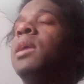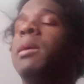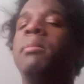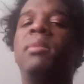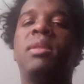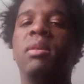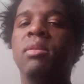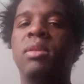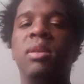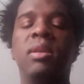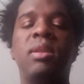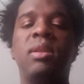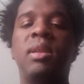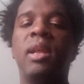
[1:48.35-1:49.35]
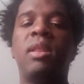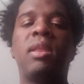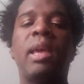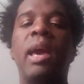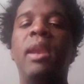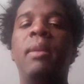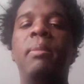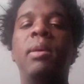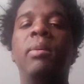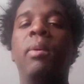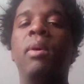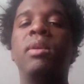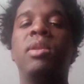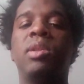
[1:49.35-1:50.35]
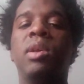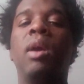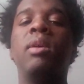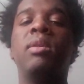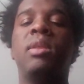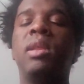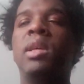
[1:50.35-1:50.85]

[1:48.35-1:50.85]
I'm a socialist. That's got to be where it starts,